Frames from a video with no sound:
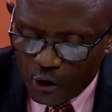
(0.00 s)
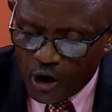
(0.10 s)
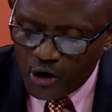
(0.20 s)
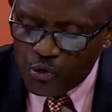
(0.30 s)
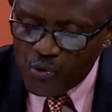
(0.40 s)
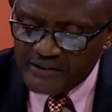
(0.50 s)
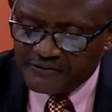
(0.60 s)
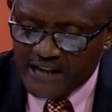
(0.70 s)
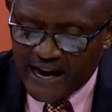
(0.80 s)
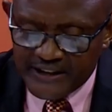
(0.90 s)
all who
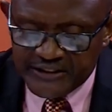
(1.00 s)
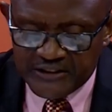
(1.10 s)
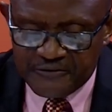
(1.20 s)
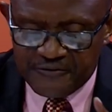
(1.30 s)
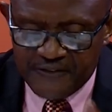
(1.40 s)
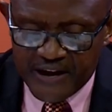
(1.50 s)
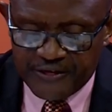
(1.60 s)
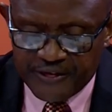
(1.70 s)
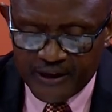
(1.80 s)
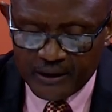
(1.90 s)
have died in
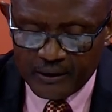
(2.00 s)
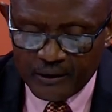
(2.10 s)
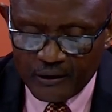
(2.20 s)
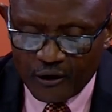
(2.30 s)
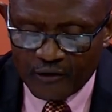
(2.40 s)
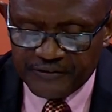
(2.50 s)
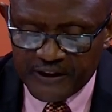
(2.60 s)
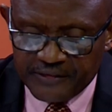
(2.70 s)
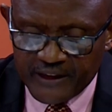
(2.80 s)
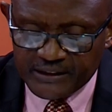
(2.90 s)
faith of
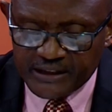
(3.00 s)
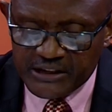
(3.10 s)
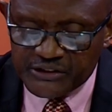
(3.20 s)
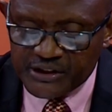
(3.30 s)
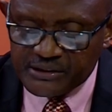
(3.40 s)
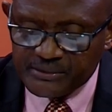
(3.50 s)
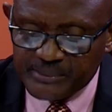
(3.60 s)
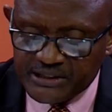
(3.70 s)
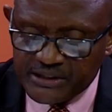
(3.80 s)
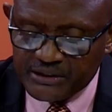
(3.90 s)
the third angel's
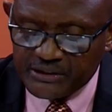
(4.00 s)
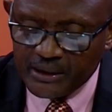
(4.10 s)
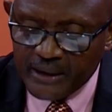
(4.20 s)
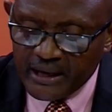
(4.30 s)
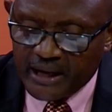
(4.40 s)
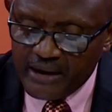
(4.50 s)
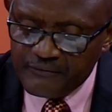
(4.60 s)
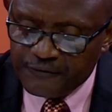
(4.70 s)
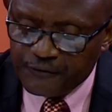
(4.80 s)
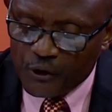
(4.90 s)
message
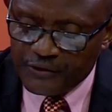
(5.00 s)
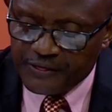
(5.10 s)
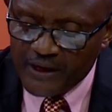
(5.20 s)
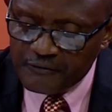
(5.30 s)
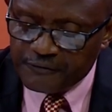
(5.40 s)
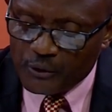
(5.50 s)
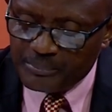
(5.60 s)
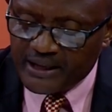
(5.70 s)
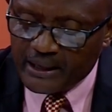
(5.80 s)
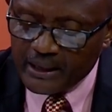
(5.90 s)
came forth
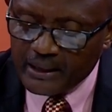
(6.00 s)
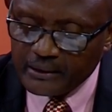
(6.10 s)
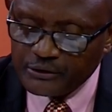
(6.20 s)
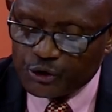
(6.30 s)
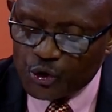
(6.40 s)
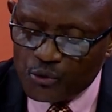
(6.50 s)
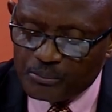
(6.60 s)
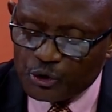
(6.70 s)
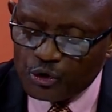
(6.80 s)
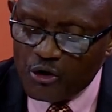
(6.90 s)
from the
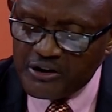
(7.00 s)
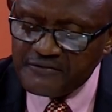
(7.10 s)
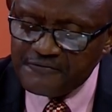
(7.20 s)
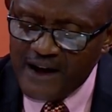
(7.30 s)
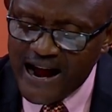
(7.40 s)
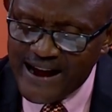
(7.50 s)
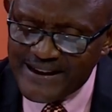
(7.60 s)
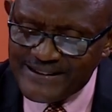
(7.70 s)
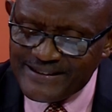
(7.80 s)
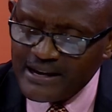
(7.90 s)
tomb,
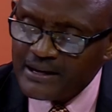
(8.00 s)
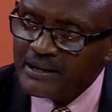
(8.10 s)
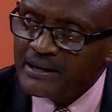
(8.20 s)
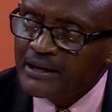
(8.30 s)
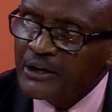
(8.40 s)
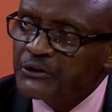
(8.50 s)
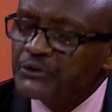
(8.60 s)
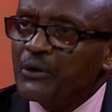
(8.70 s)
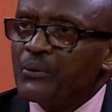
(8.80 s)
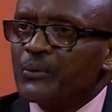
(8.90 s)
glorified. You
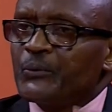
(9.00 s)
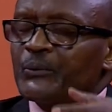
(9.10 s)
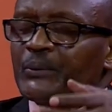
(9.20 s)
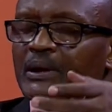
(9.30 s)
know,